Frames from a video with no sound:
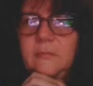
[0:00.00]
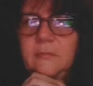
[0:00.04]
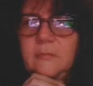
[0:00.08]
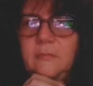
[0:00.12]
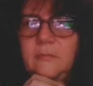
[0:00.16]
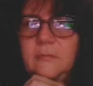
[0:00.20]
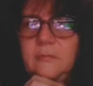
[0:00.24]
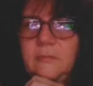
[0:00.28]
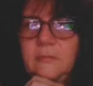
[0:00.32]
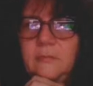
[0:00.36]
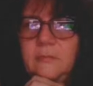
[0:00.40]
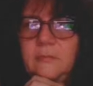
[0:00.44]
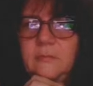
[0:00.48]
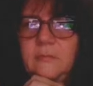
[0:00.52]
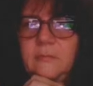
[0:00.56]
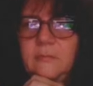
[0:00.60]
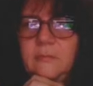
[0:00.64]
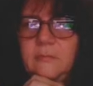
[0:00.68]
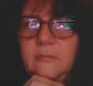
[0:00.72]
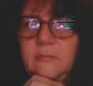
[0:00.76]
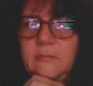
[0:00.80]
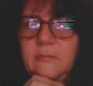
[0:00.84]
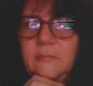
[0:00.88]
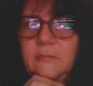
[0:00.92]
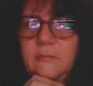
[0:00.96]

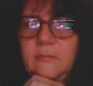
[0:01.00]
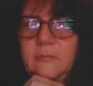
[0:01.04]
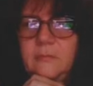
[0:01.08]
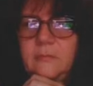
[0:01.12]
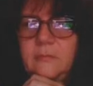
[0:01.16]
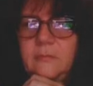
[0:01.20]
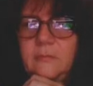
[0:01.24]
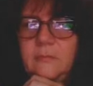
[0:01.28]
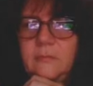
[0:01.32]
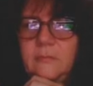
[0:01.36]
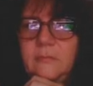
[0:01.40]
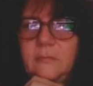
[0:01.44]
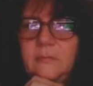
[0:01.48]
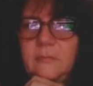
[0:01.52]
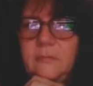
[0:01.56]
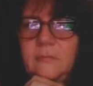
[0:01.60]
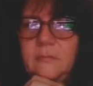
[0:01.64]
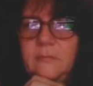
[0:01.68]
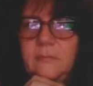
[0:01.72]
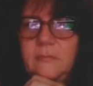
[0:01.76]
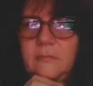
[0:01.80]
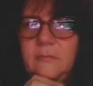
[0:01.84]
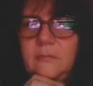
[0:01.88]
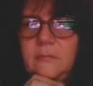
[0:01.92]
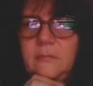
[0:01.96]

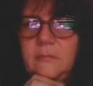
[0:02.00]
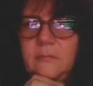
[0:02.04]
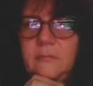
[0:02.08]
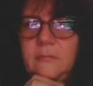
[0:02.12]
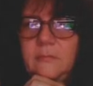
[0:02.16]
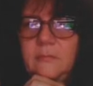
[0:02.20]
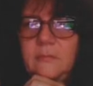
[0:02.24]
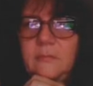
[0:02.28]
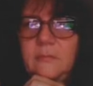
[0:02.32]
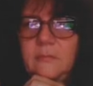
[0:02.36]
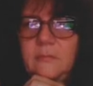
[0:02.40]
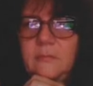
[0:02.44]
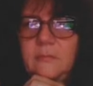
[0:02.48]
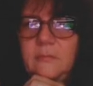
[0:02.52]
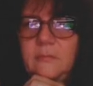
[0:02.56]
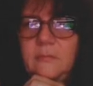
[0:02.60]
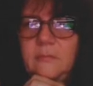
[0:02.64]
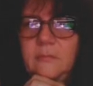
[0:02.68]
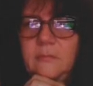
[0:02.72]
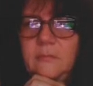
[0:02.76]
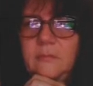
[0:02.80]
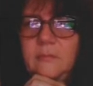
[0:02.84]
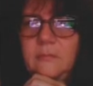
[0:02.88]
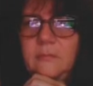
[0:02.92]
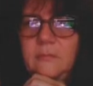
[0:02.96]

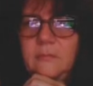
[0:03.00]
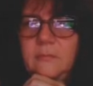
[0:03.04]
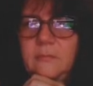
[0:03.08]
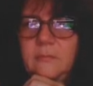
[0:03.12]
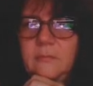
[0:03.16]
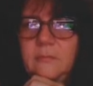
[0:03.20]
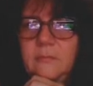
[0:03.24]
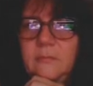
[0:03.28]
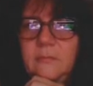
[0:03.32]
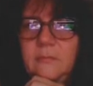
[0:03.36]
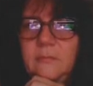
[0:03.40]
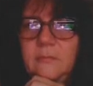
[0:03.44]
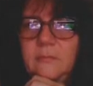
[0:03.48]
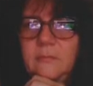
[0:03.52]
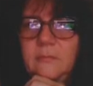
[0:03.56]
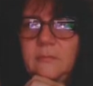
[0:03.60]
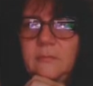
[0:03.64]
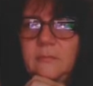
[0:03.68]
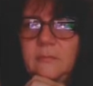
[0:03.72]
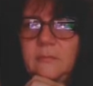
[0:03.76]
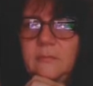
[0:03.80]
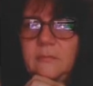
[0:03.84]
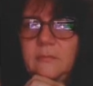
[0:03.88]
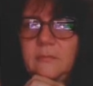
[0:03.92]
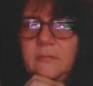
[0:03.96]

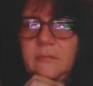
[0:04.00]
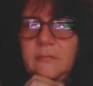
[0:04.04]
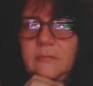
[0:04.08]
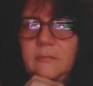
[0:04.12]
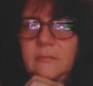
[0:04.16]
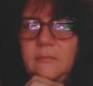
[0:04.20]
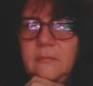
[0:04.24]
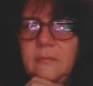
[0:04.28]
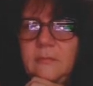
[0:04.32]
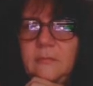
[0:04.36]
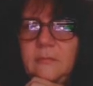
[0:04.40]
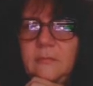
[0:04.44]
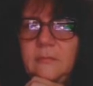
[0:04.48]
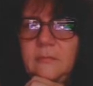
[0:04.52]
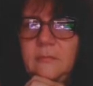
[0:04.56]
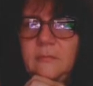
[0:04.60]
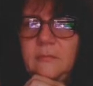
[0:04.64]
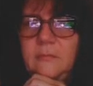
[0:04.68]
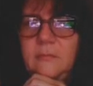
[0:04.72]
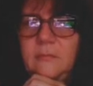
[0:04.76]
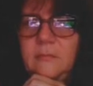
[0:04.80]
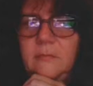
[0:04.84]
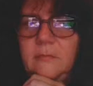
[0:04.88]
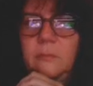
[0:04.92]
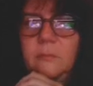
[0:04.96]

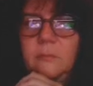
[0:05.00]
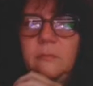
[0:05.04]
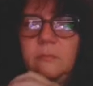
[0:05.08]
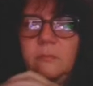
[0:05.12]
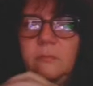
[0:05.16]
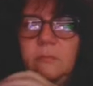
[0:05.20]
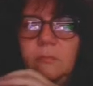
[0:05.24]
(silent)